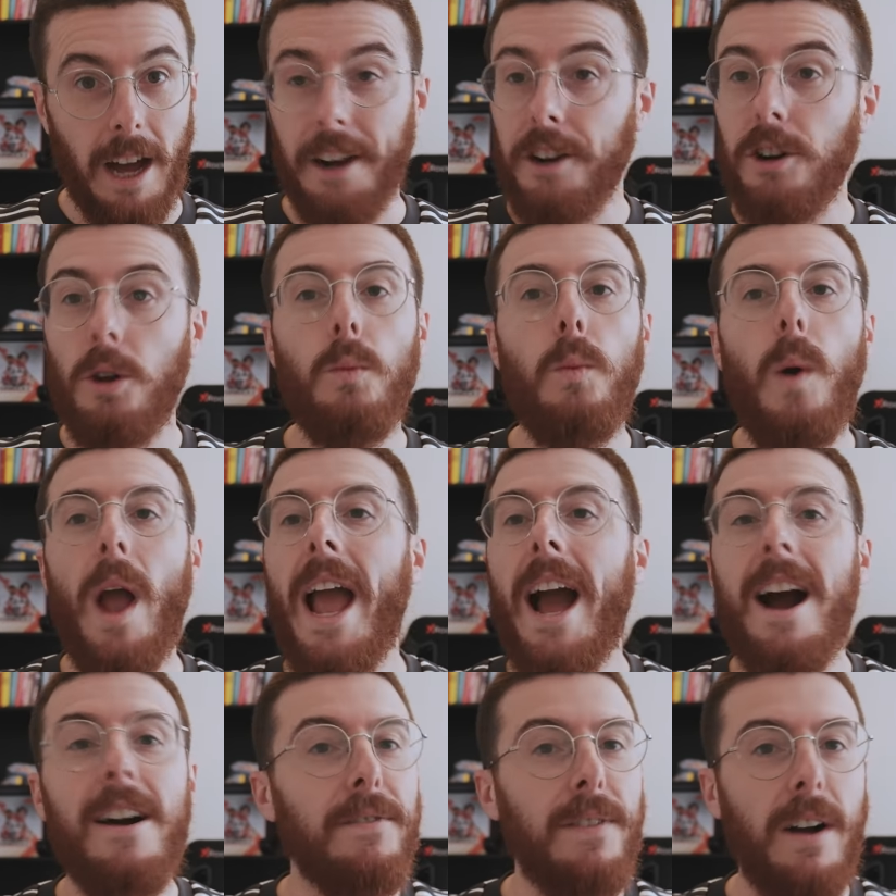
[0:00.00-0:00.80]
I don't know
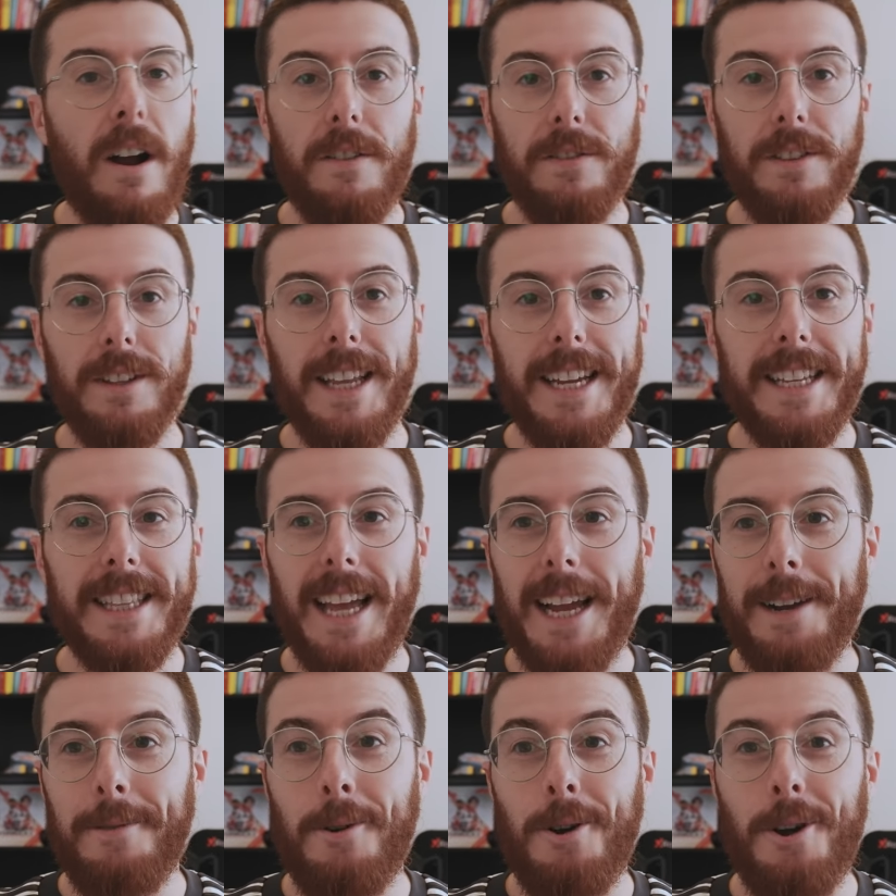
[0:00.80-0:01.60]
how far off the lead
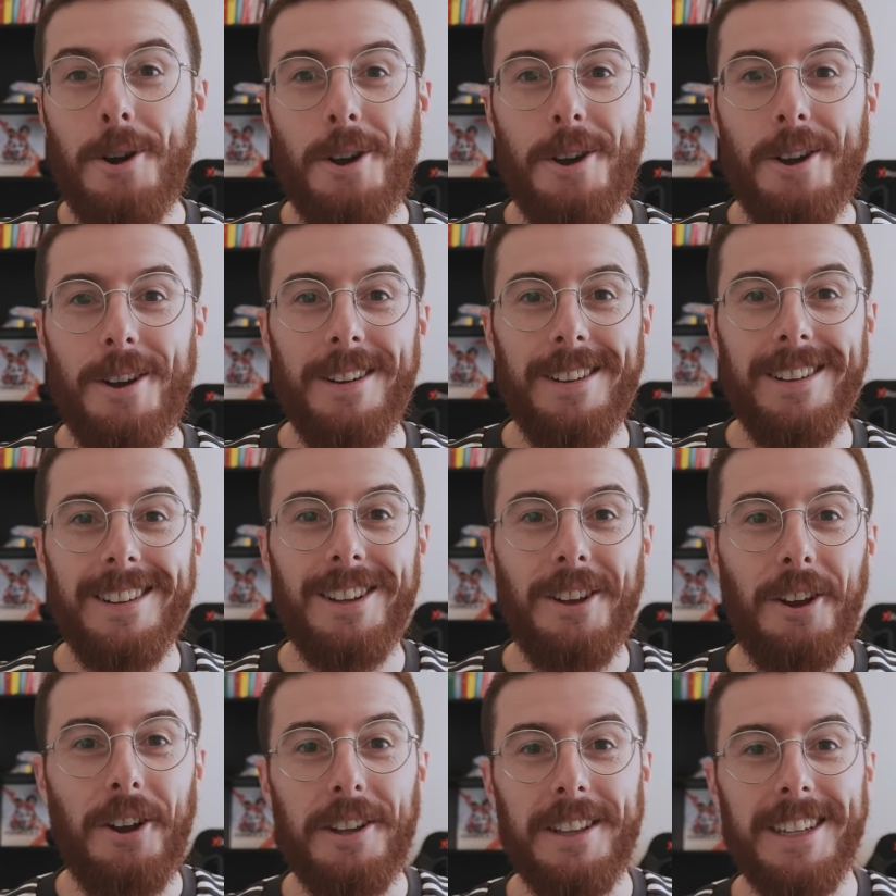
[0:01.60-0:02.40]
they were
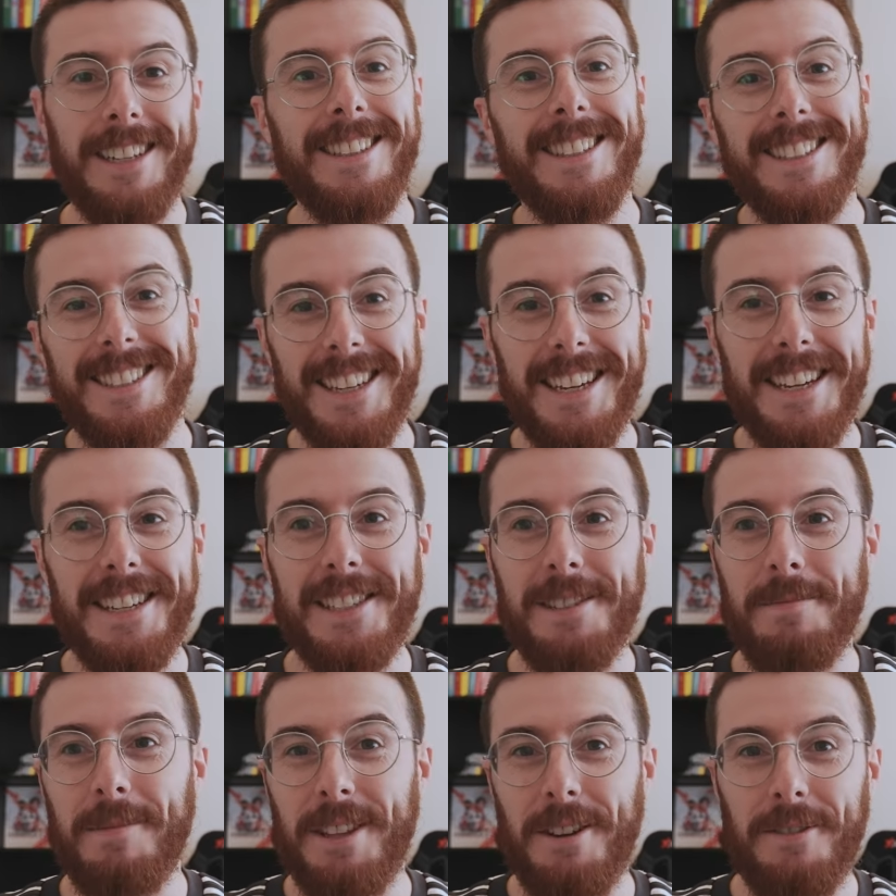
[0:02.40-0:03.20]
early in the
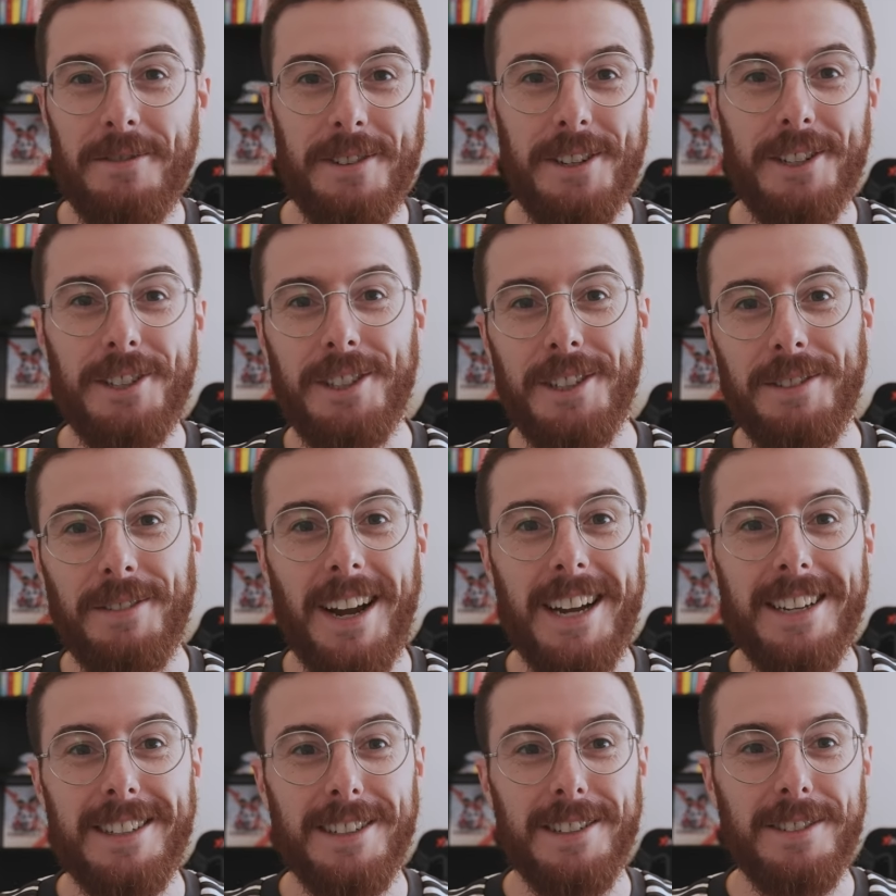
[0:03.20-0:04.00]
season when they were finishing
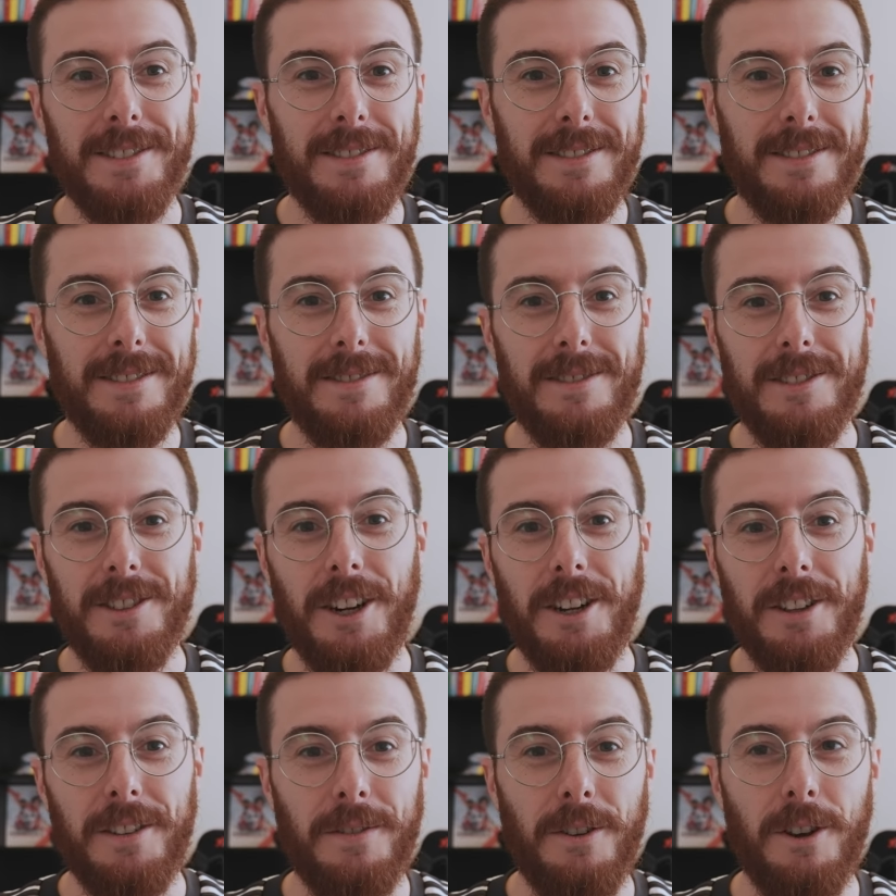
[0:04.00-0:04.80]
races, you
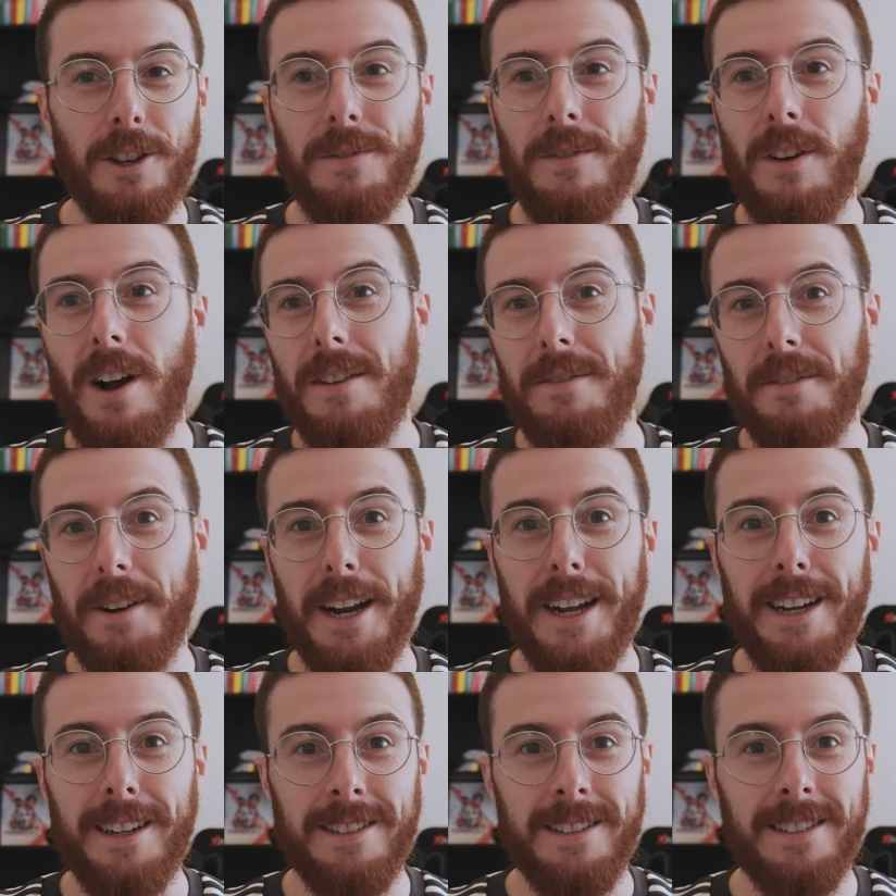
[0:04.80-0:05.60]
know, the first five
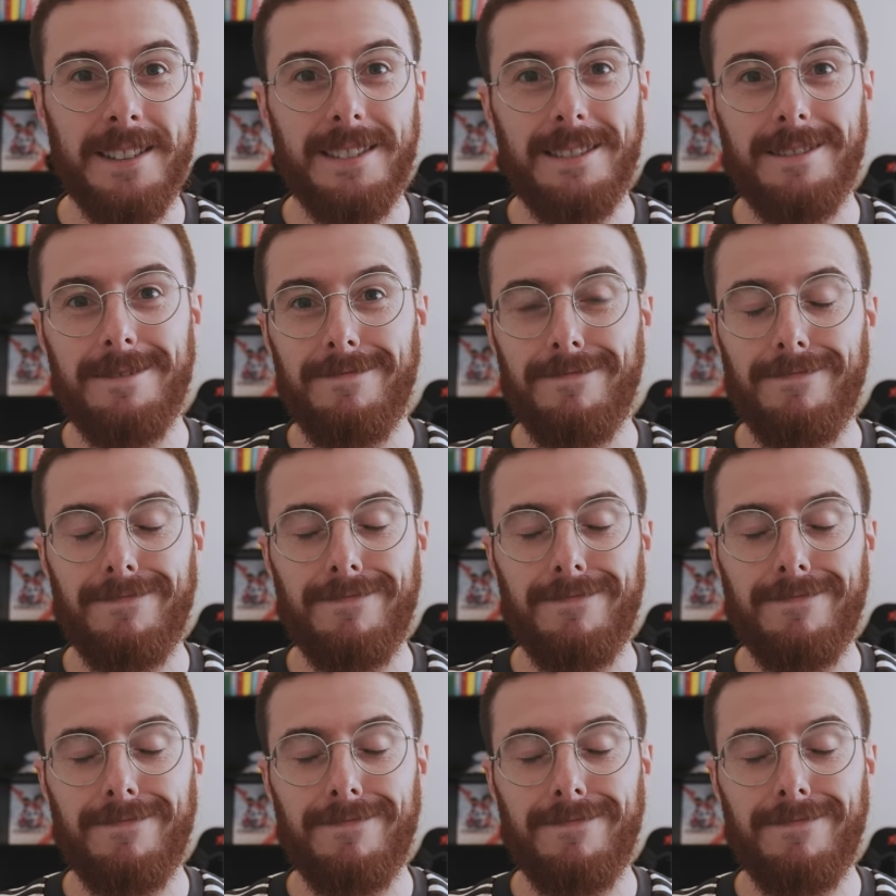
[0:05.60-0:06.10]
rounds.